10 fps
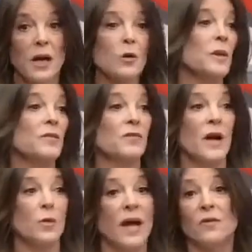I don't believe the
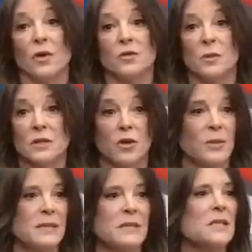fact we have all those
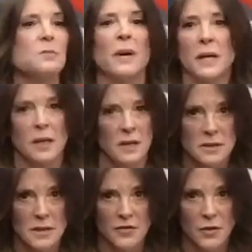military bases is making
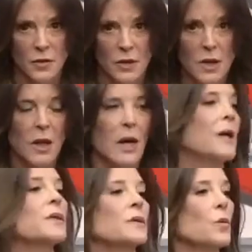us safer.
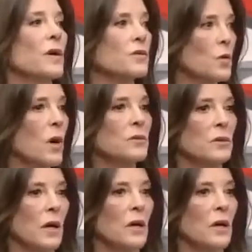I think that we have squandered